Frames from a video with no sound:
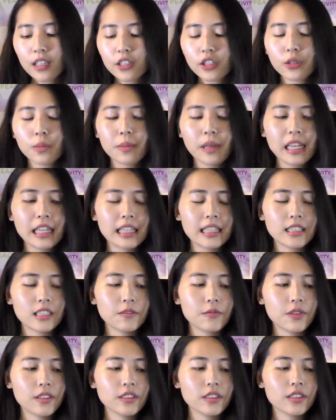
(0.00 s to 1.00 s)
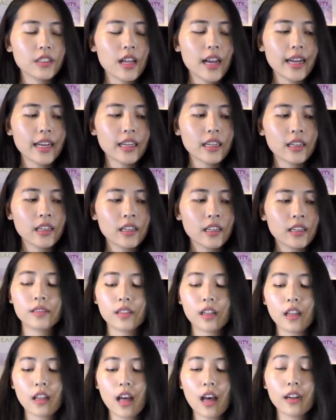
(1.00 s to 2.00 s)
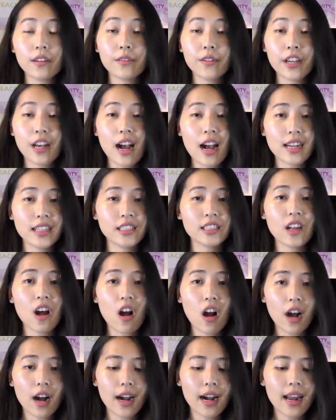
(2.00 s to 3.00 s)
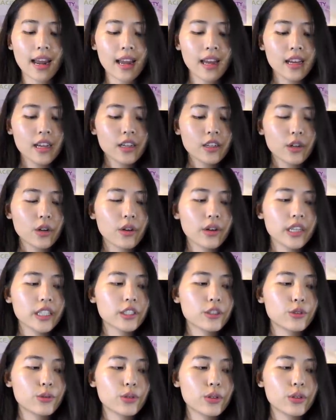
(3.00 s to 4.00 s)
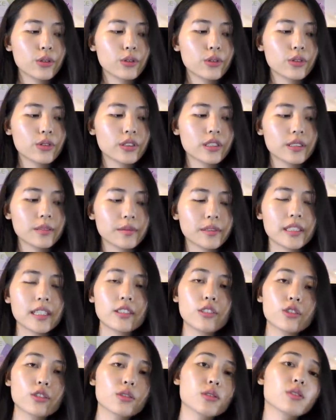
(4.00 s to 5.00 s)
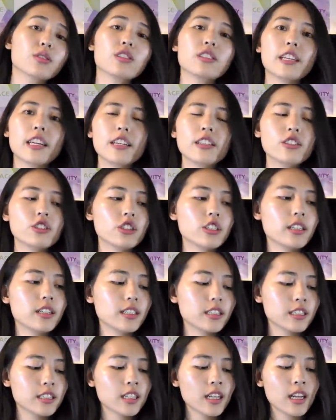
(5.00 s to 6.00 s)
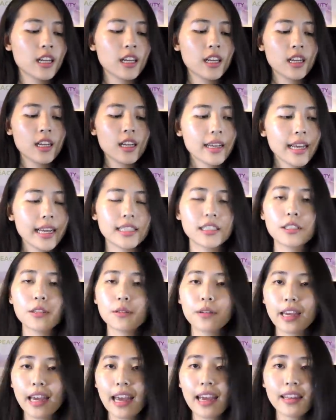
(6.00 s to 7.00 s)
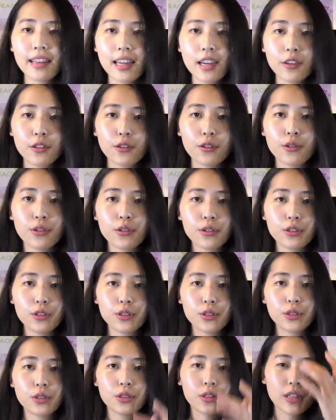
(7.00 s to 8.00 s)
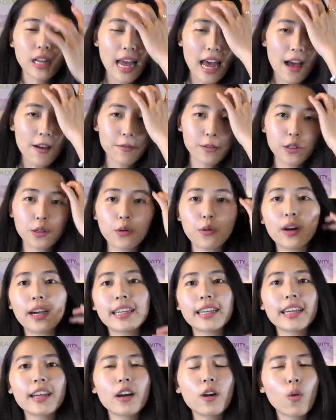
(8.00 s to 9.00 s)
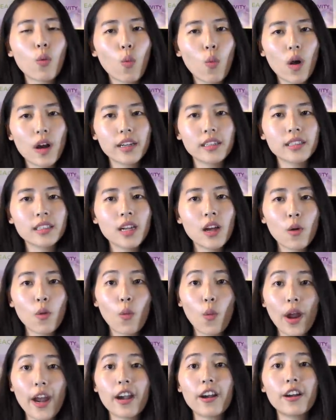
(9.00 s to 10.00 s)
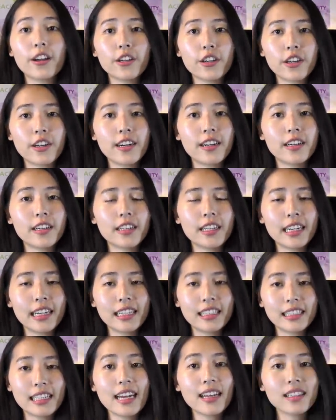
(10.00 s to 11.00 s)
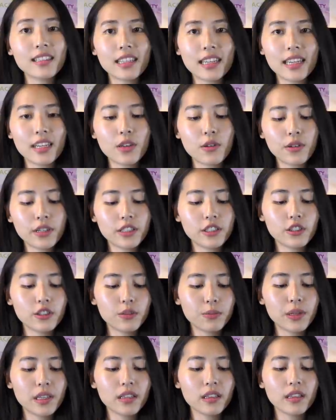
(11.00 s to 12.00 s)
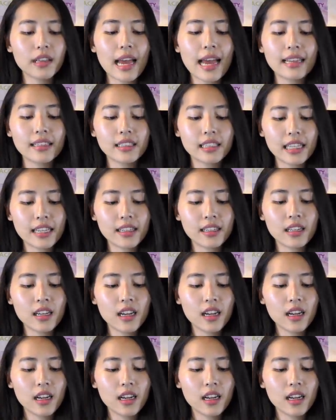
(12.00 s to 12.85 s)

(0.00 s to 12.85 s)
to me, this feels like a lot of you guys are going through substantial changes. It's okay that you have no idea what, where you're exactly going to be landed.